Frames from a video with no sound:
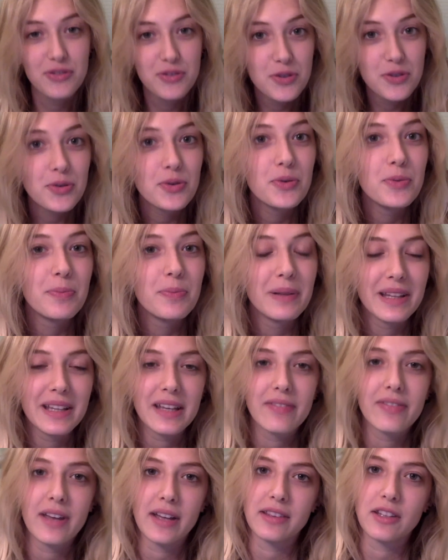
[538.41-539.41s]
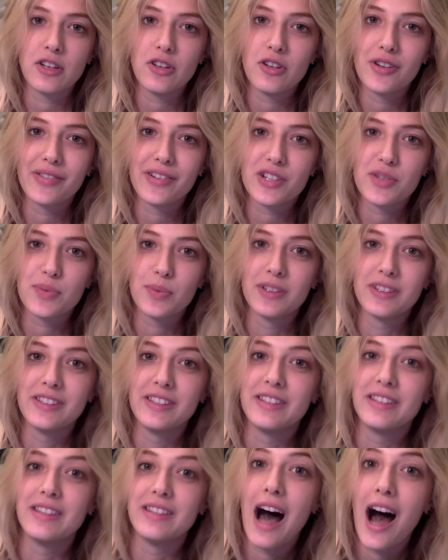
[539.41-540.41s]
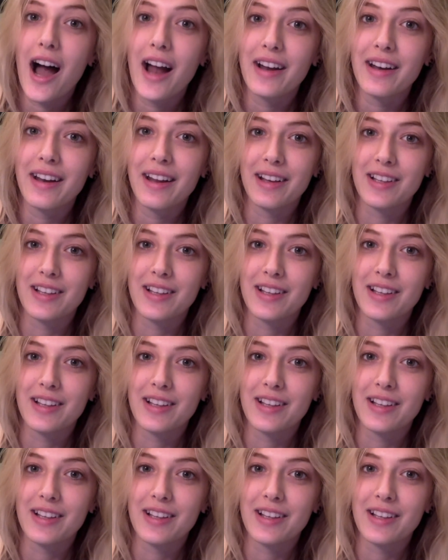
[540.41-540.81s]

do believe that the universe will not